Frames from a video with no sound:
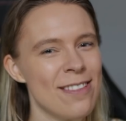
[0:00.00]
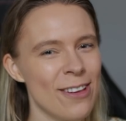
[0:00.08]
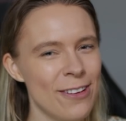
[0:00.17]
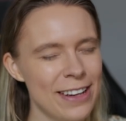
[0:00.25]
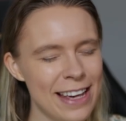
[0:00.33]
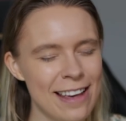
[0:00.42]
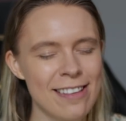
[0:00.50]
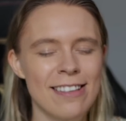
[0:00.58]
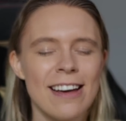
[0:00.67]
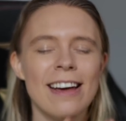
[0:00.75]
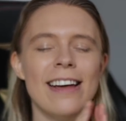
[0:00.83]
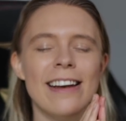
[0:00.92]
So
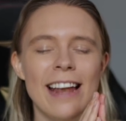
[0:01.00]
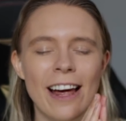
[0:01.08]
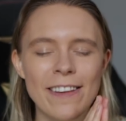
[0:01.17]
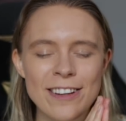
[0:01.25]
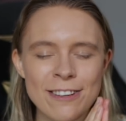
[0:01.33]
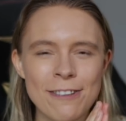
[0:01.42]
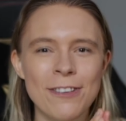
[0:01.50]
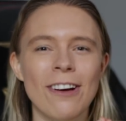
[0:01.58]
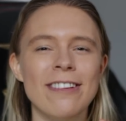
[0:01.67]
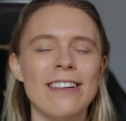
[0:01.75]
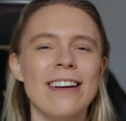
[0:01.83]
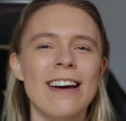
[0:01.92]
yes, now that you've
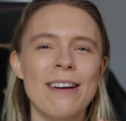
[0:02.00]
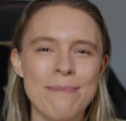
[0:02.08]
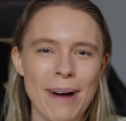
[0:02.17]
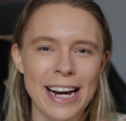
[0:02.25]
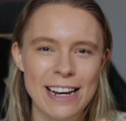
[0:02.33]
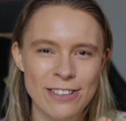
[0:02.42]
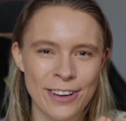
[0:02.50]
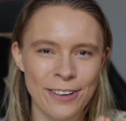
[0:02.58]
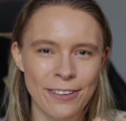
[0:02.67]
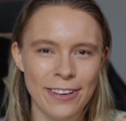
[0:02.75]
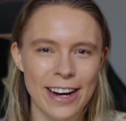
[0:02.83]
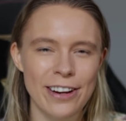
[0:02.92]
gotten my
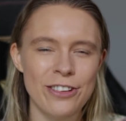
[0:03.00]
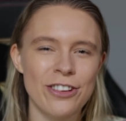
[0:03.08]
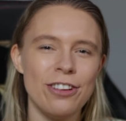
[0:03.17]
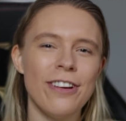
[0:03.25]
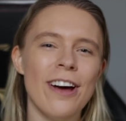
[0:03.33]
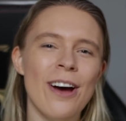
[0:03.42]
eternal gratitude,